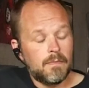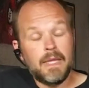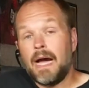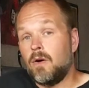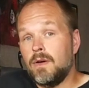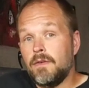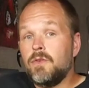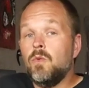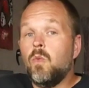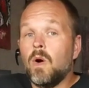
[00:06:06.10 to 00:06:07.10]
Now, if
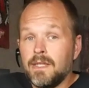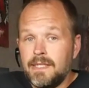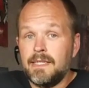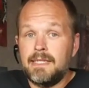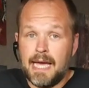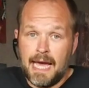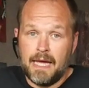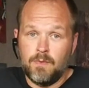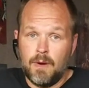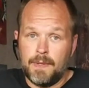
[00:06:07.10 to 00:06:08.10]
you wanted to
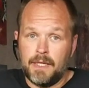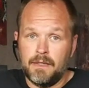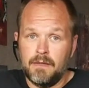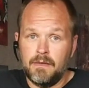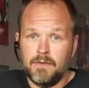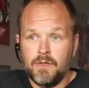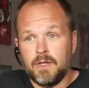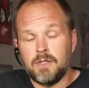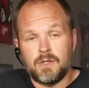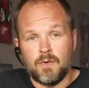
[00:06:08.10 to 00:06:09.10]
add women to the
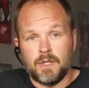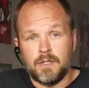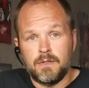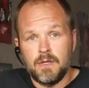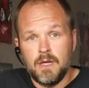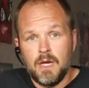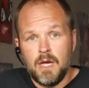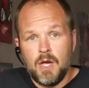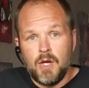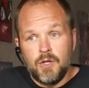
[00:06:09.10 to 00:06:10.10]
custodies,
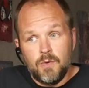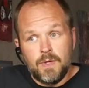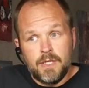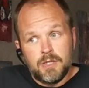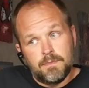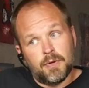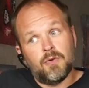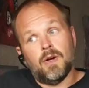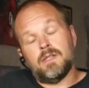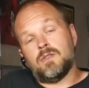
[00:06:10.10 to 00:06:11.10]
you need to
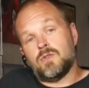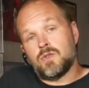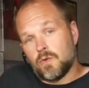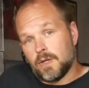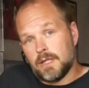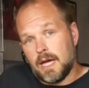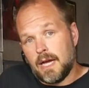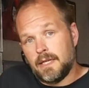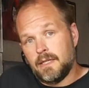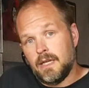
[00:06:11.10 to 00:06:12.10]
progress the
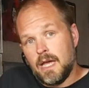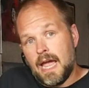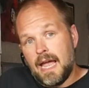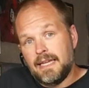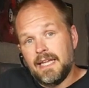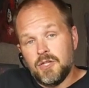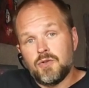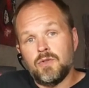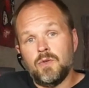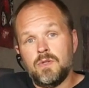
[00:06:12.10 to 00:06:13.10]
storyline and
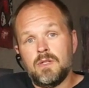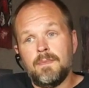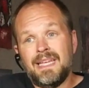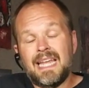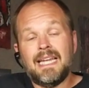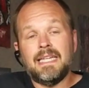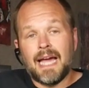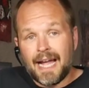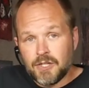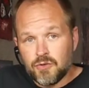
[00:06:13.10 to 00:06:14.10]
introduce them in a
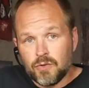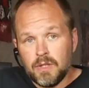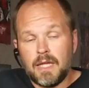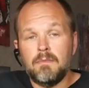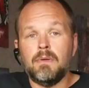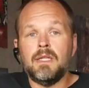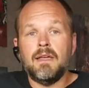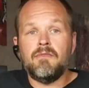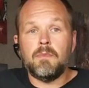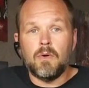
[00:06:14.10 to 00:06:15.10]
natural and
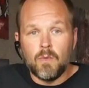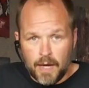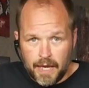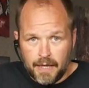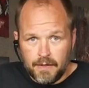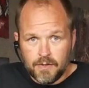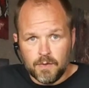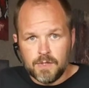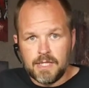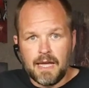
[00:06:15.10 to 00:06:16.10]
believable way.
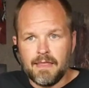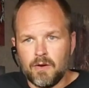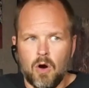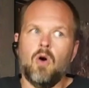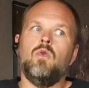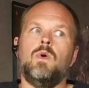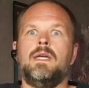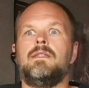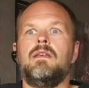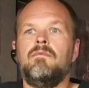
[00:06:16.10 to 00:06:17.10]
Don't say there
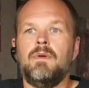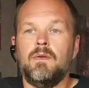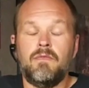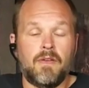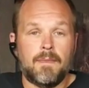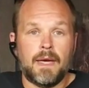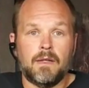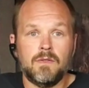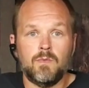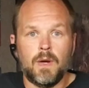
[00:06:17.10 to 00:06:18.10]
always have been
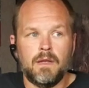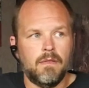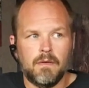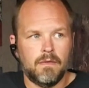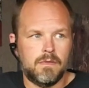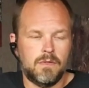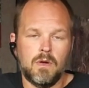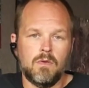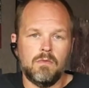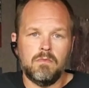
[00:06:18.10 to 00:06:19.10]
females when there's
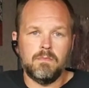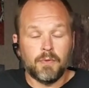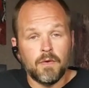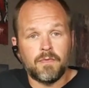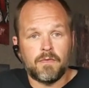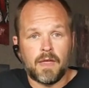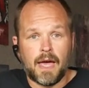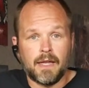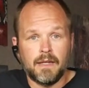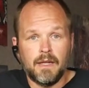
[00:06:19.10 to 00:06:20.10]
no proof of
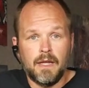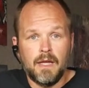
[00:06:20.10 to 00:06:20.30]
that.